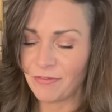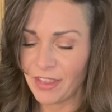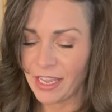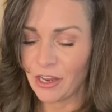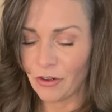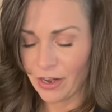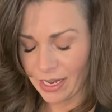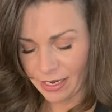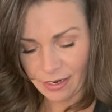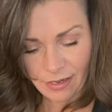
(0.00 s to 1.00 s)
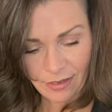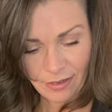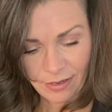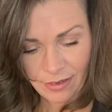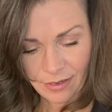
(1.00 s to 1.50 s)
figuring.
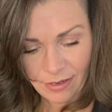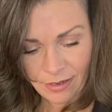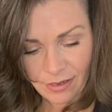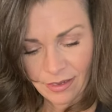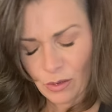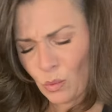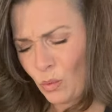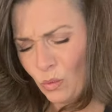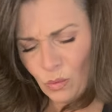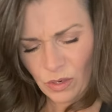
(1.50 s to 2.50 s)
Ooh.